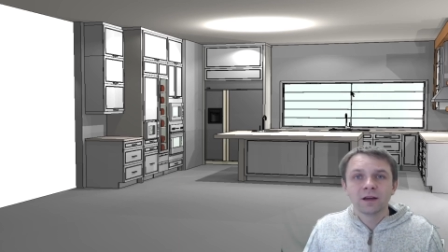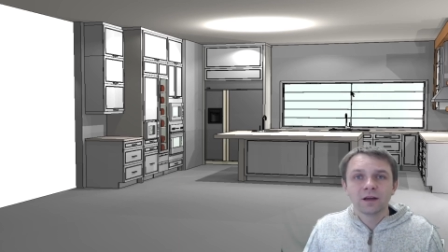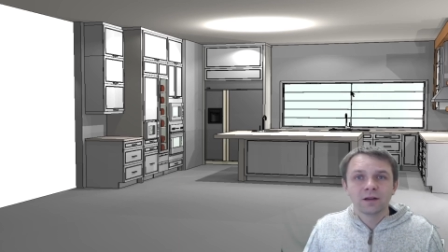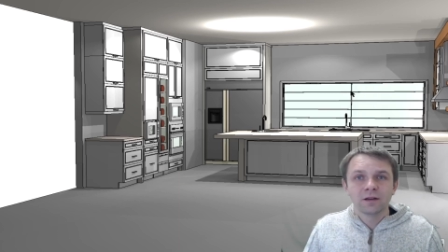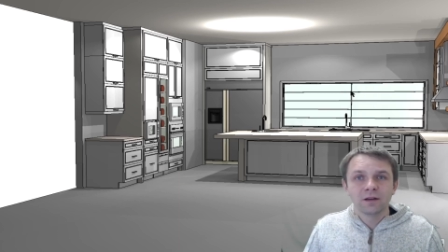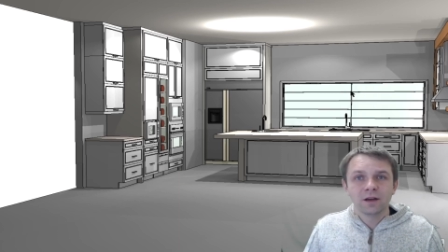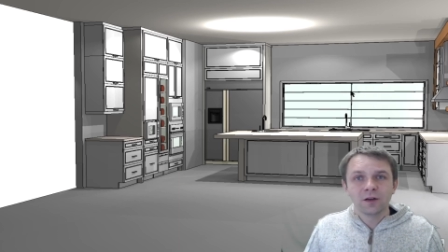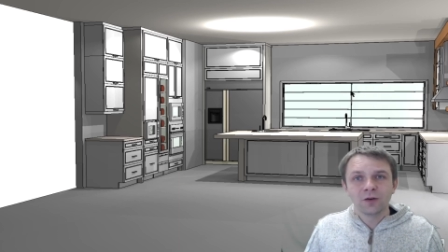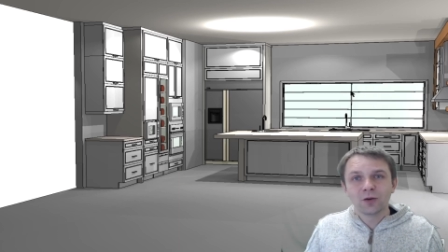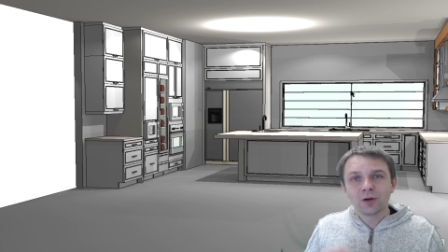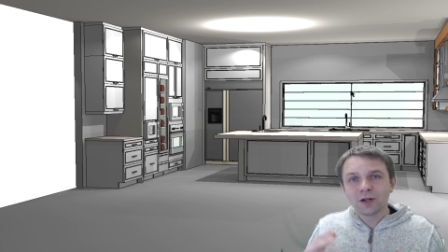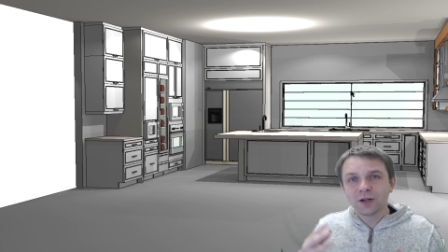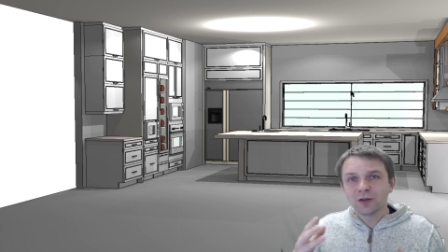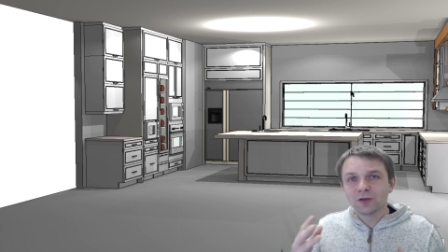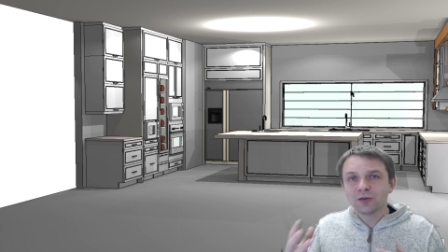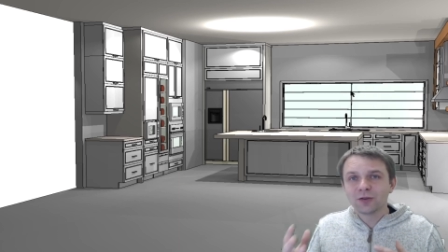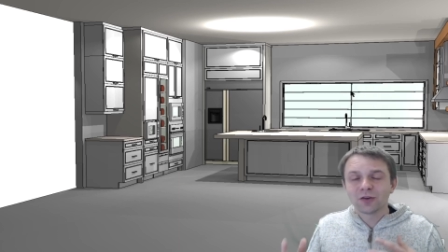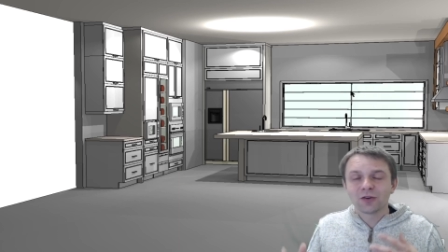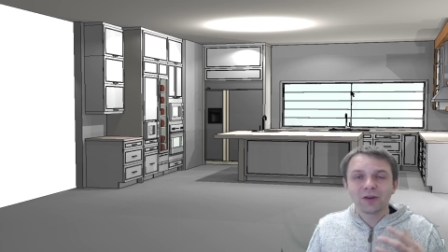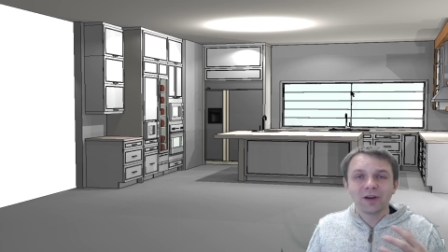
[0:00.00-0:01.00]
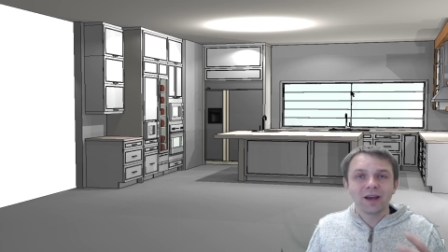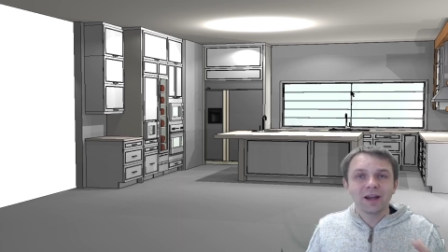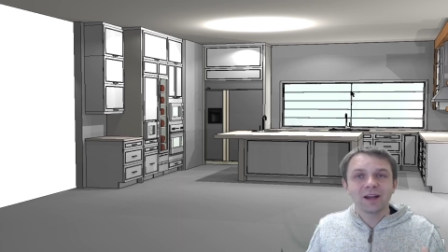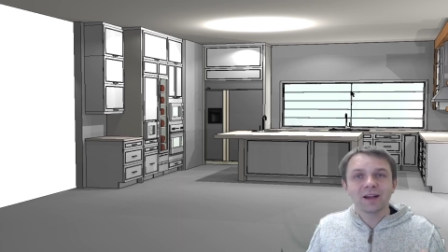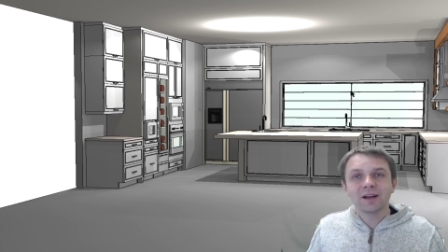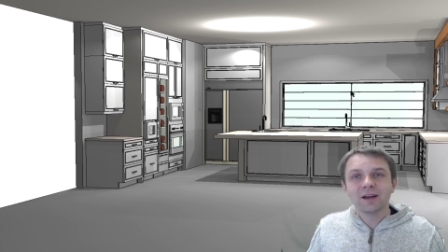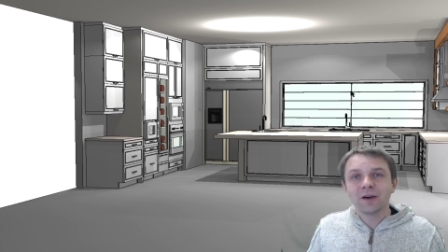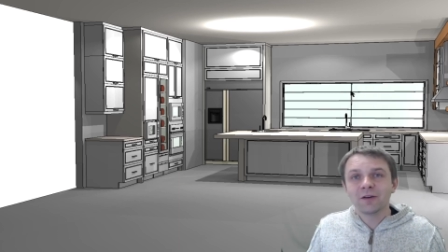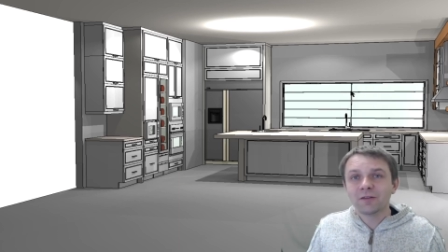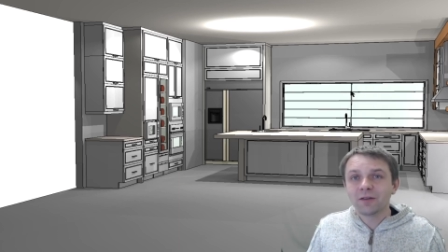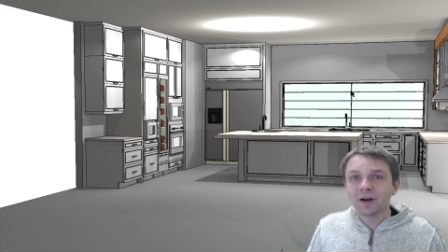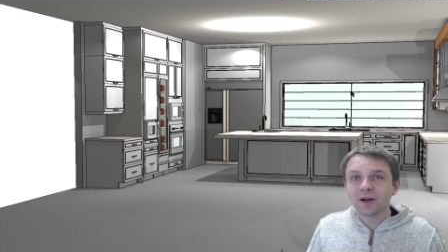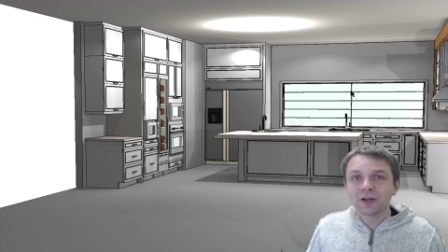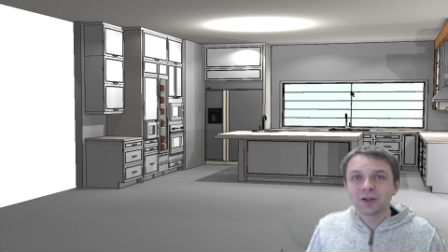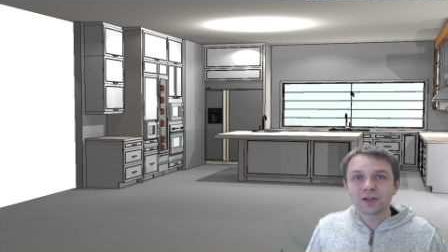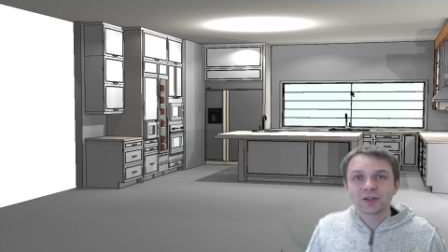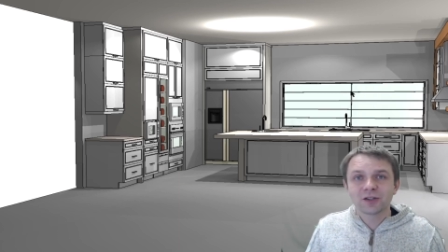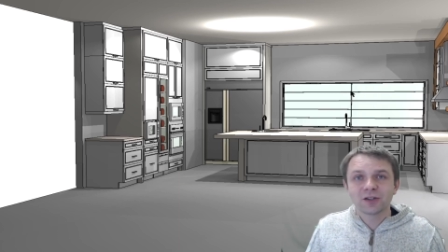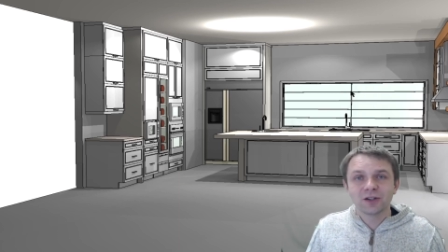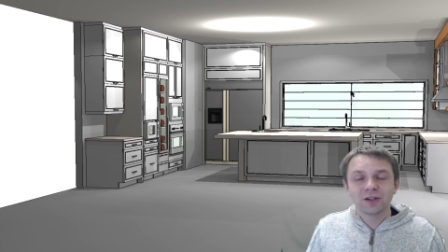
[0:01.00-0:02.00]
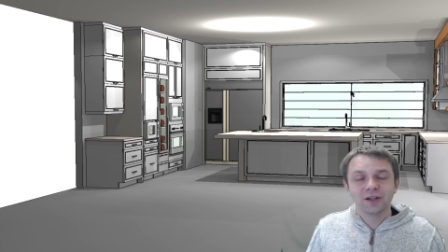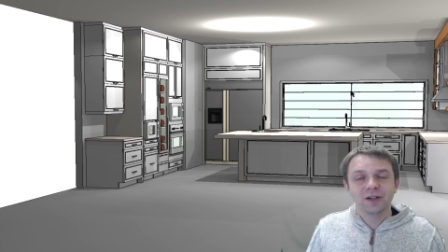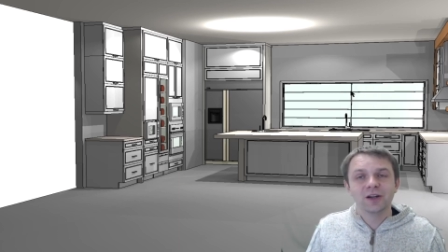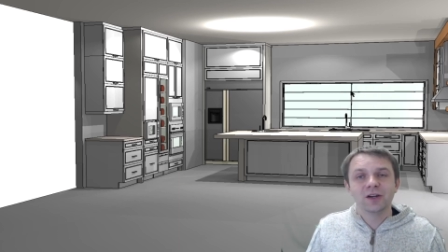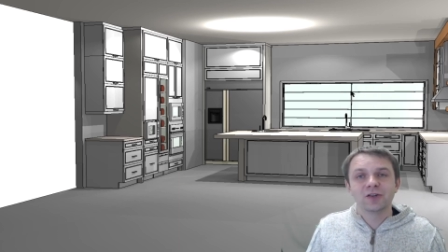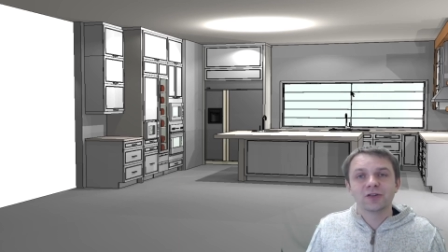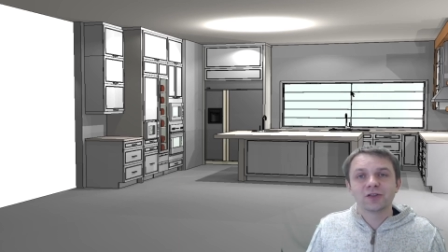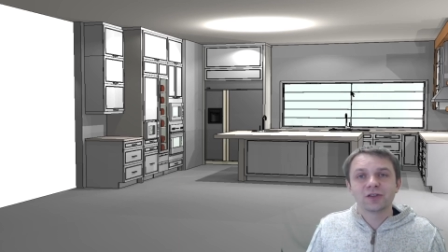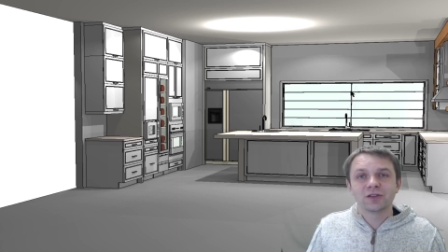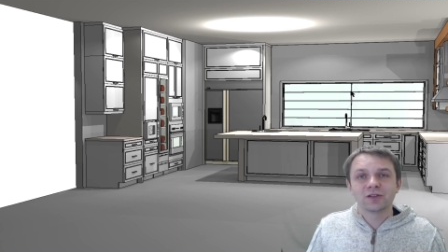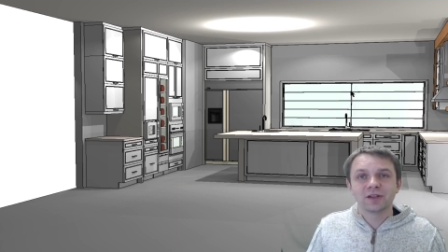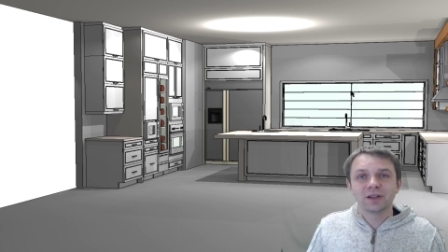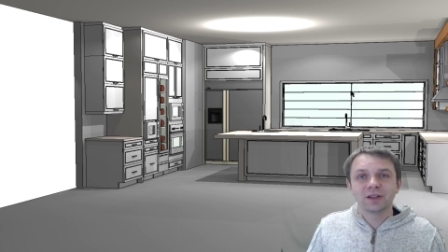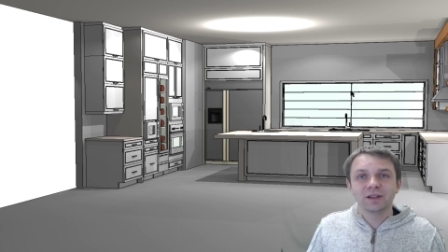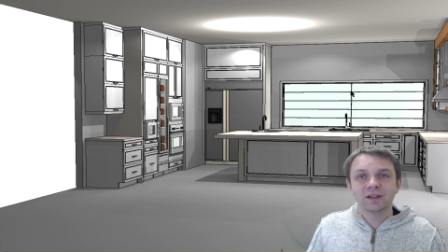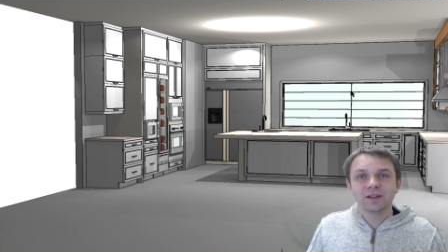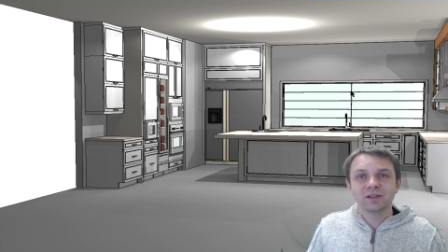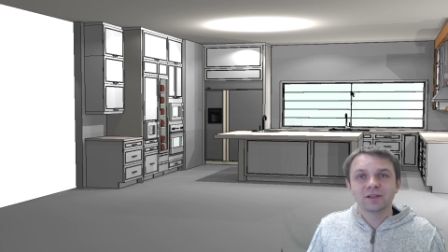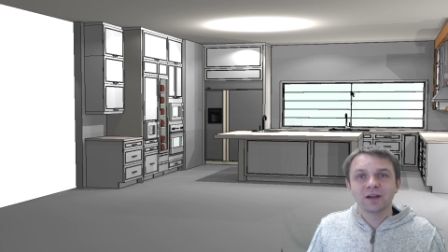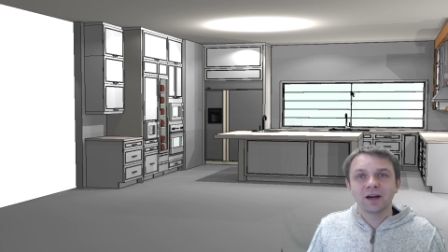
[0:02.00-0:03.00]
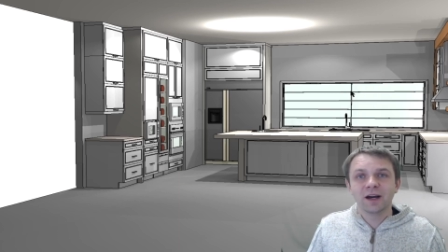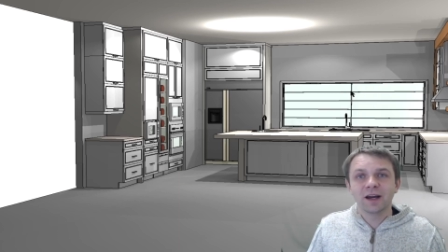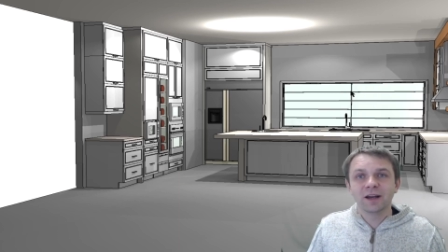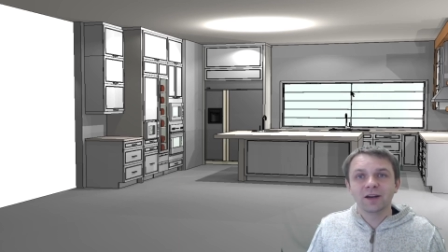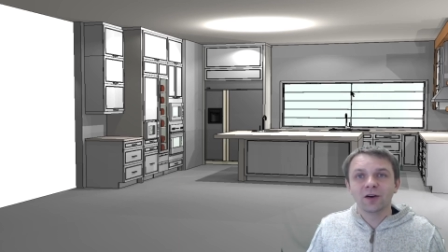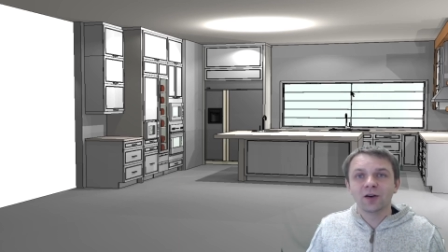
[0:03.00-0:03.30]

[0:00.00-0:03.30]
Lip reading: in order to create a functional and interesting design.